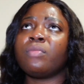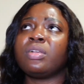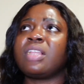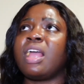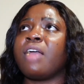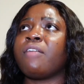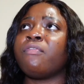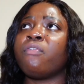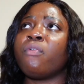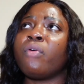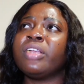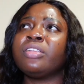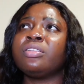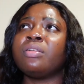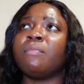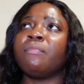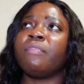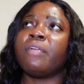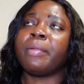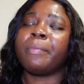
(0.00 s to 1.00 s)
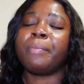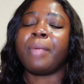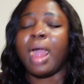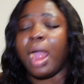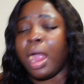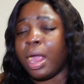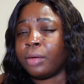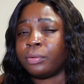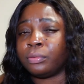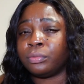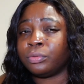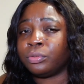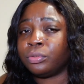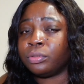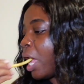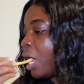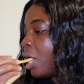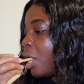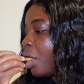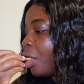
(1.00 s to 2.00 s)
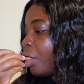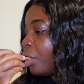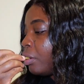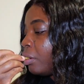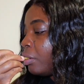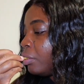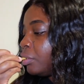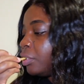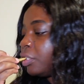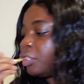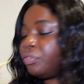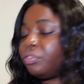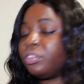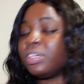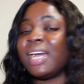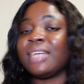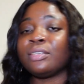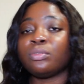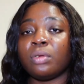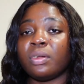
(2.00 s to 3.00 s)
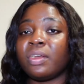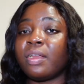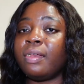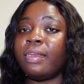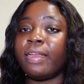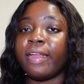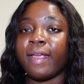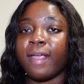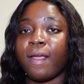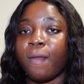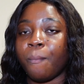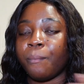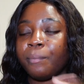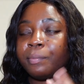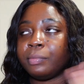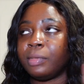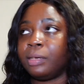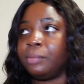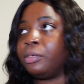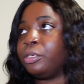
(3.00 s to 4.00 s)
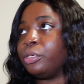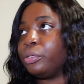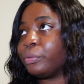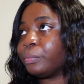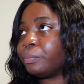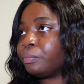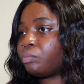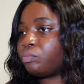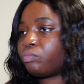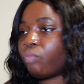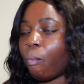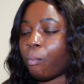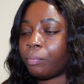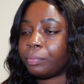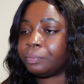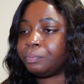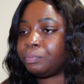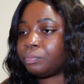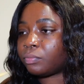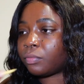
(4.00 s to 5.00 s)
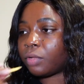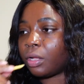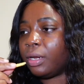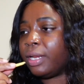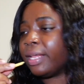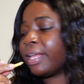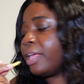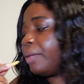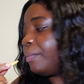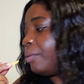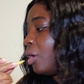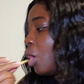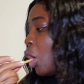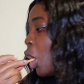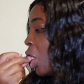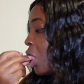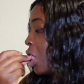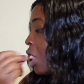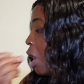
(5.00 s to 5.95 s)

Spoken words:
was like 40 something pounds. If you guys want a link, let me know. I'll link it below.